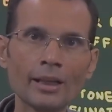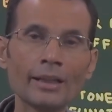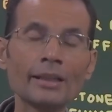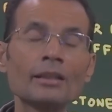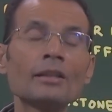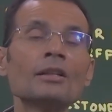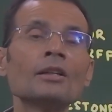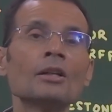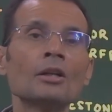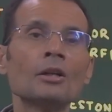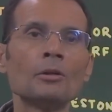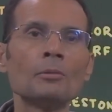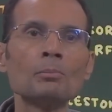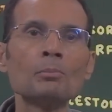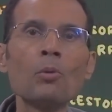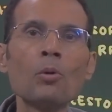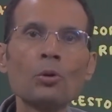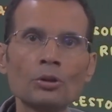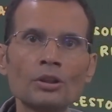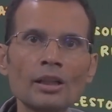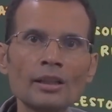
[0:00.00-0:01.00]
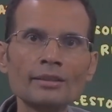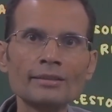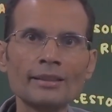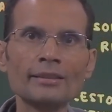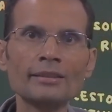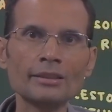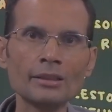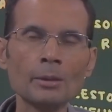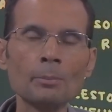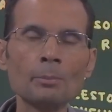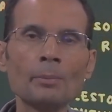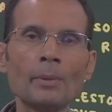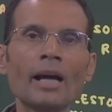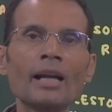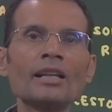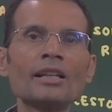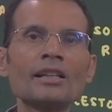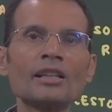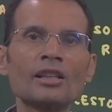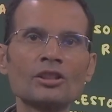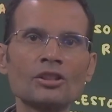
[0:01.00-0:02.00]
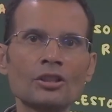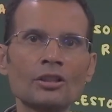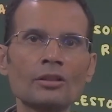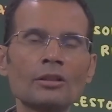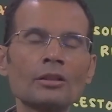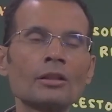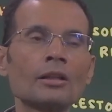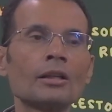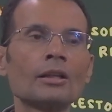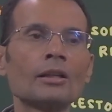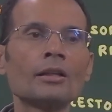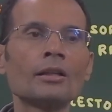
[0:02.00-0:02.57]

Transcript: Like motor system myelination